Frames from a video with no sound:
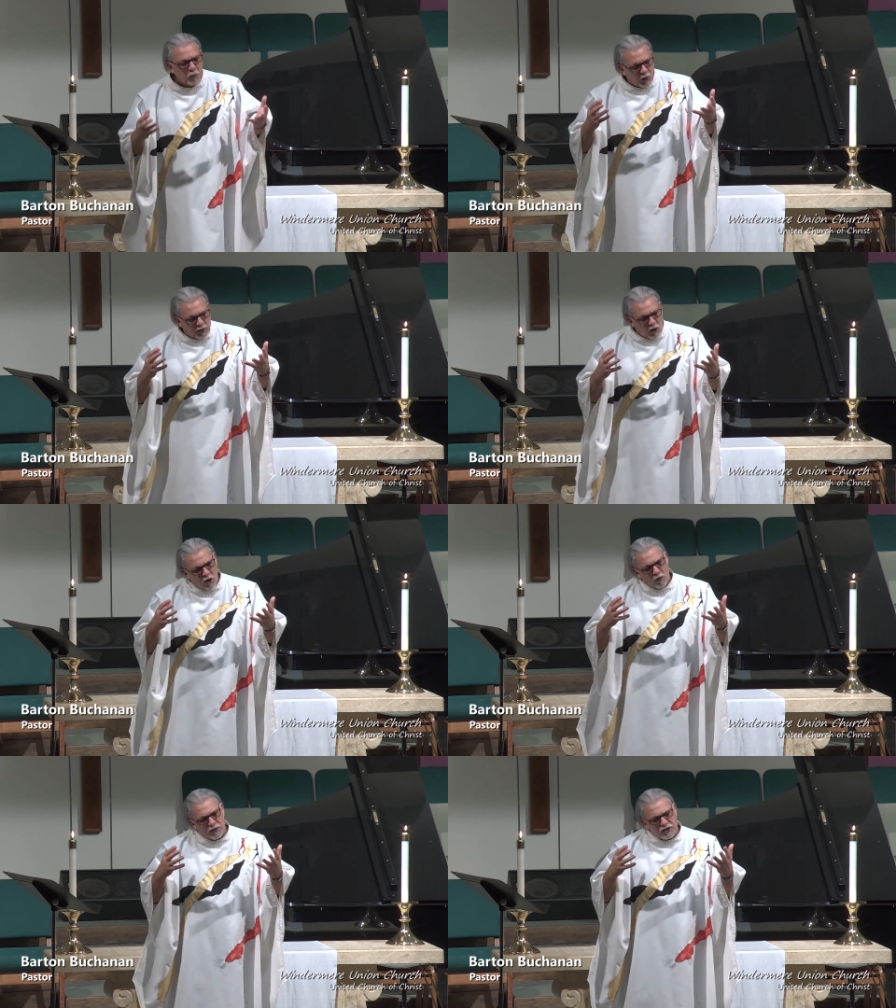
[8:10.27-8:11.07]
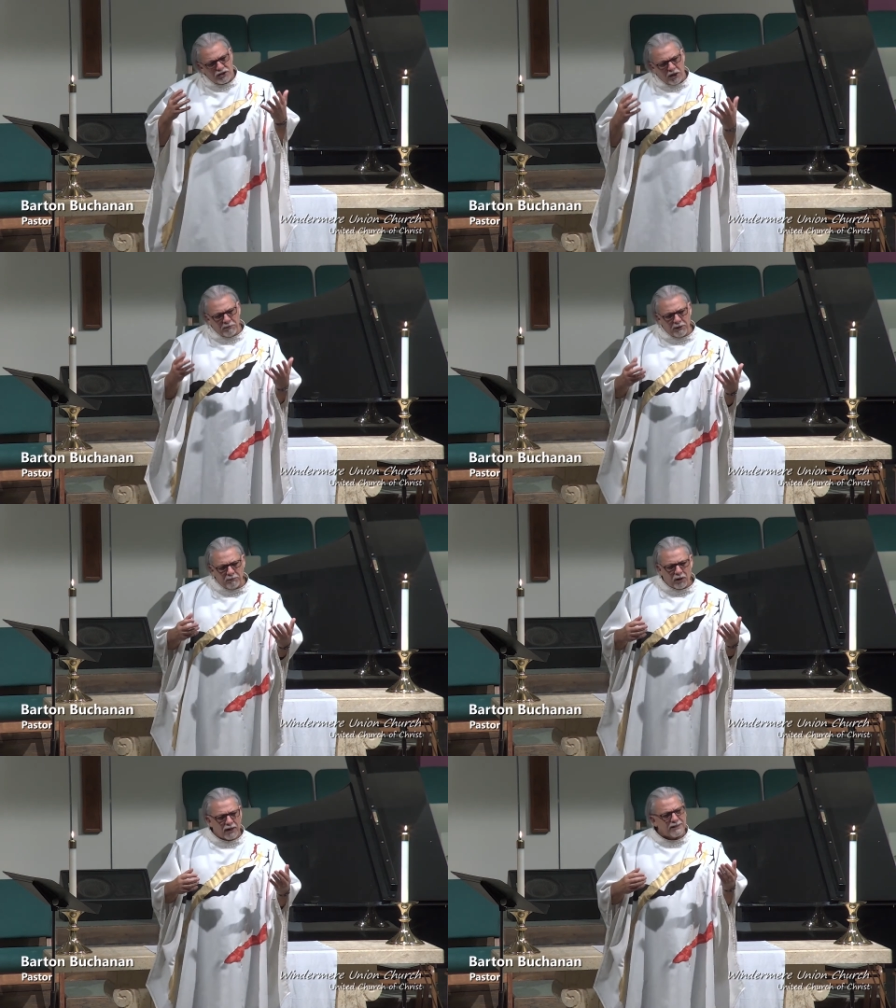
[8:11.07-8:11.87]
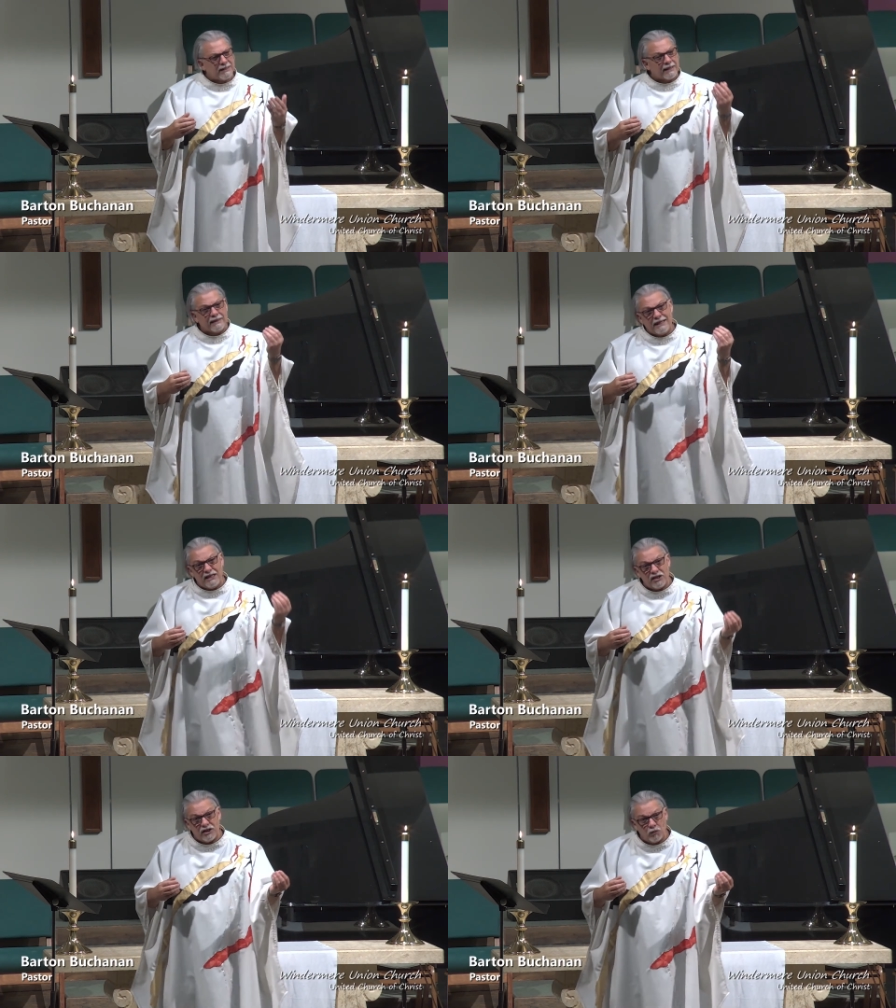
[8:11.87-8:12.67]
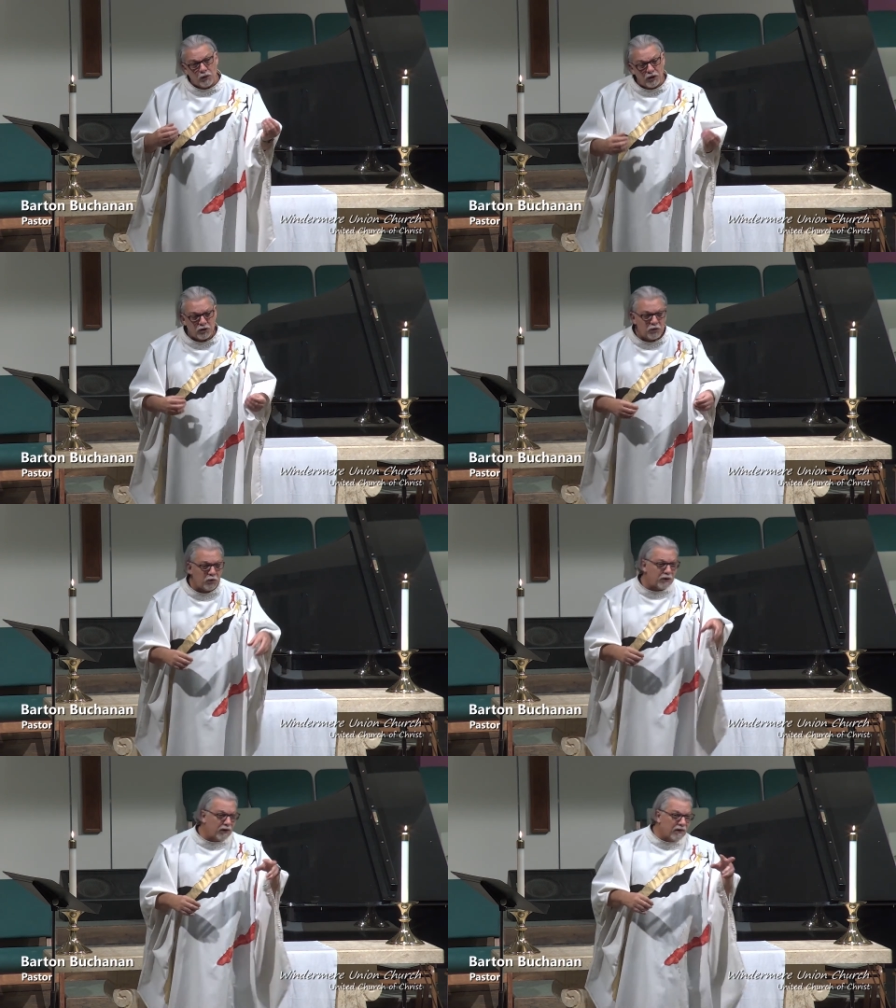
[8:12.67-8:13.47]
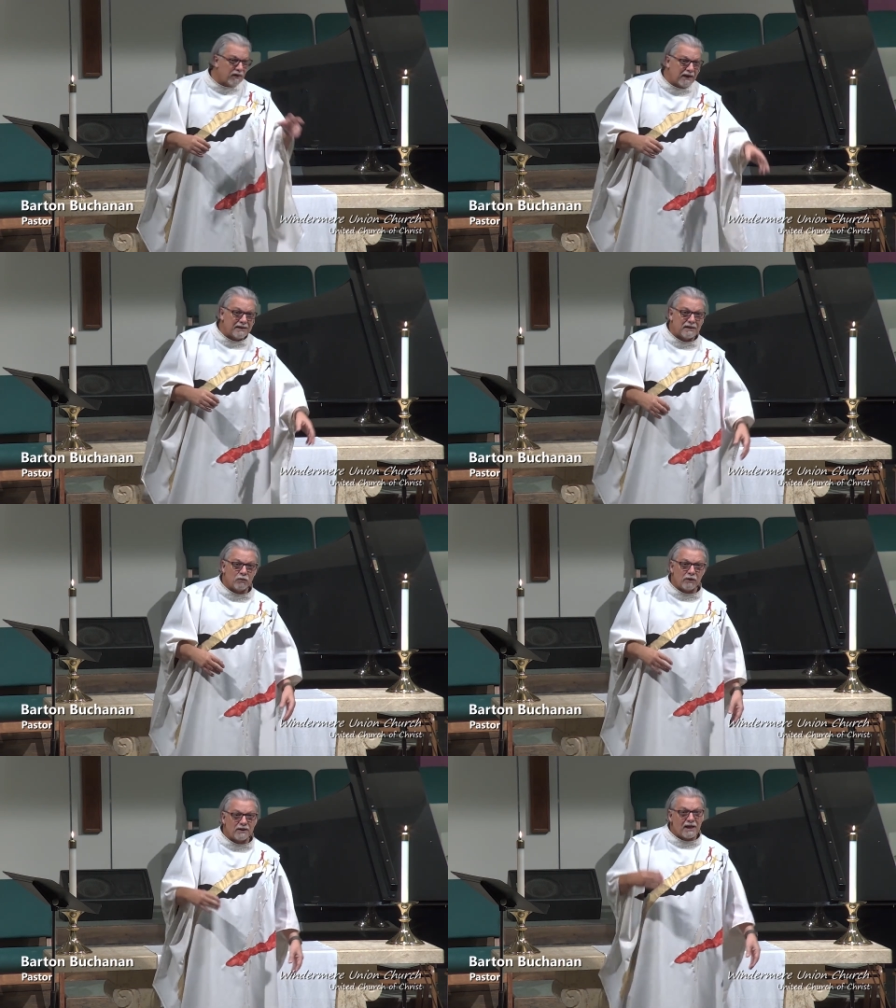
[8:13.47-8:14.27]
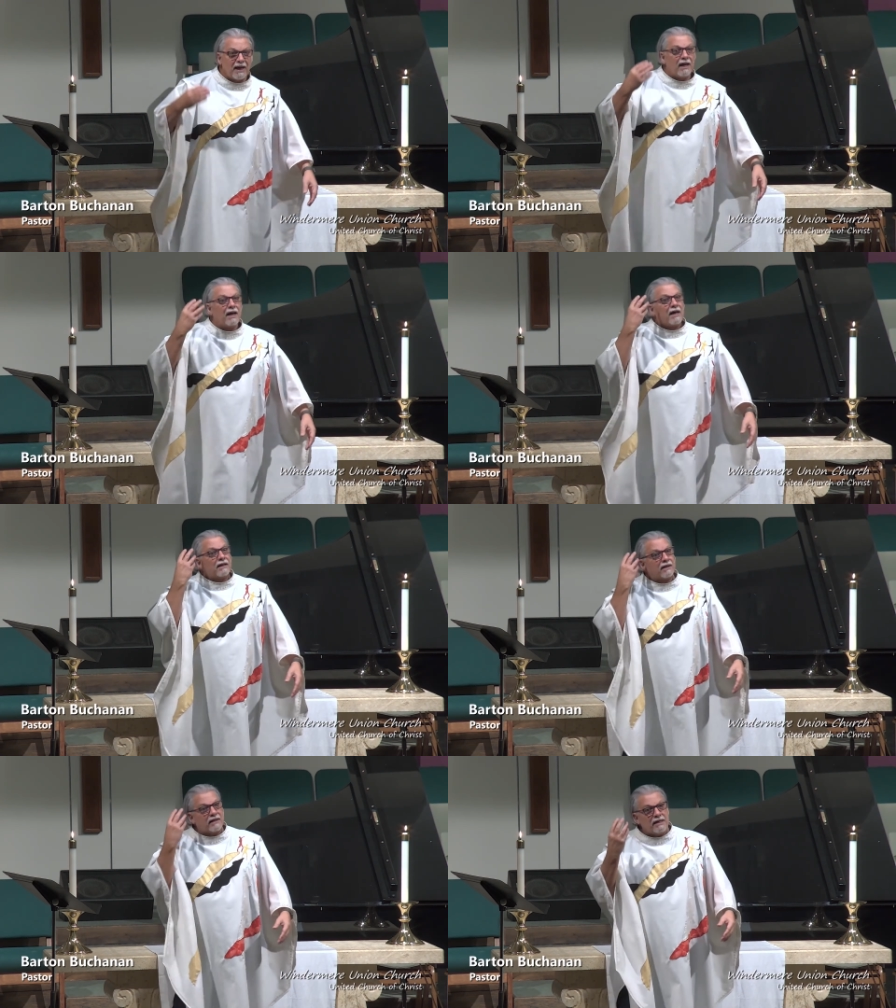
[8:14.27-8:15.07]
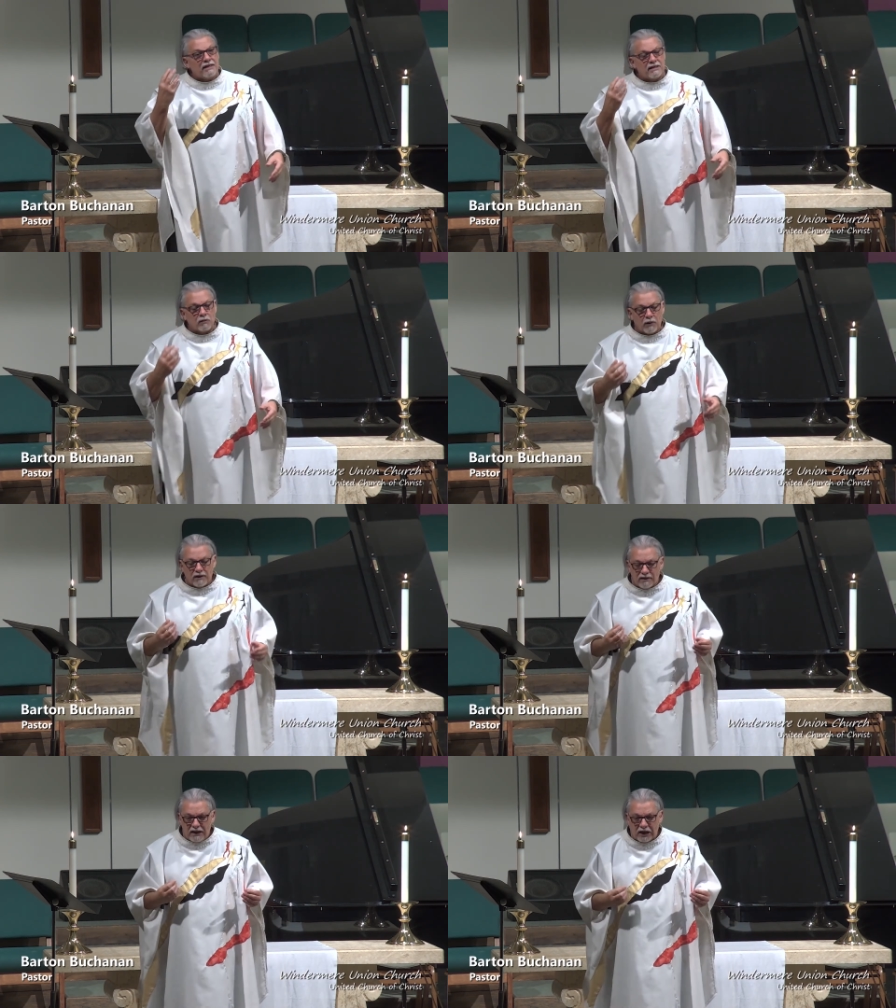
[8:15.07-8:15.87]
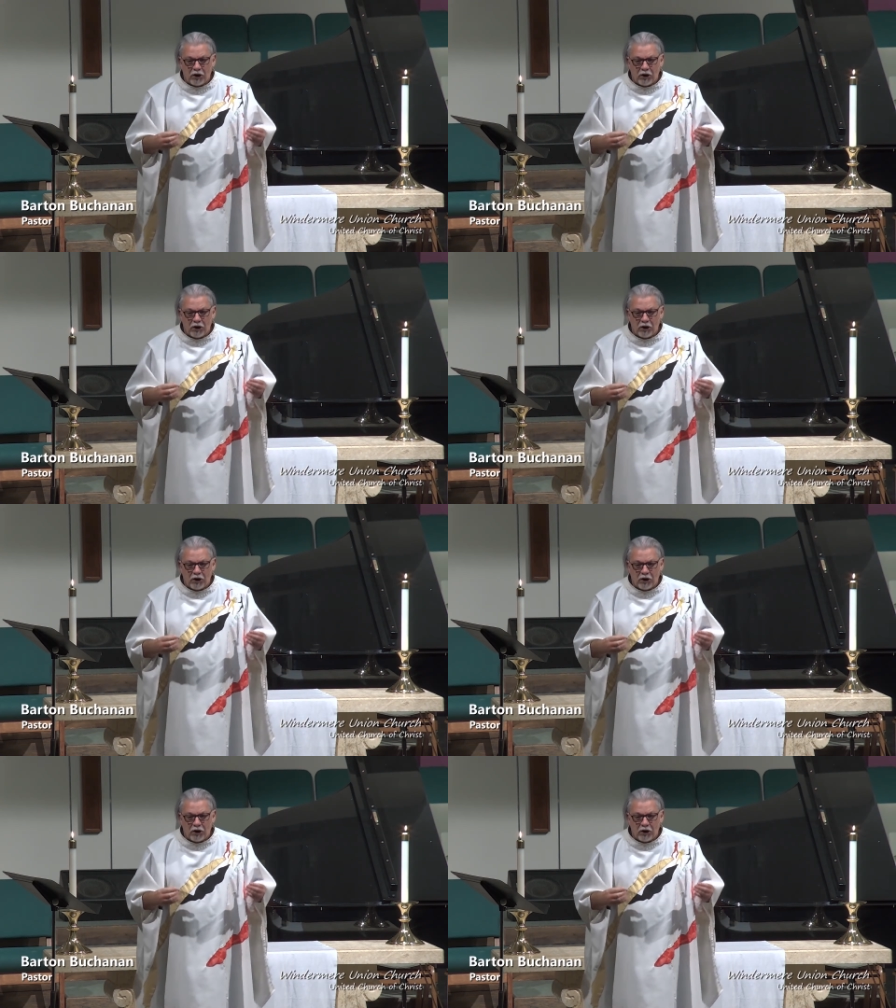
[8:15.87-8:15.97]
What are the stumbling blocks in the things that we do, the things that we say, the things that we think?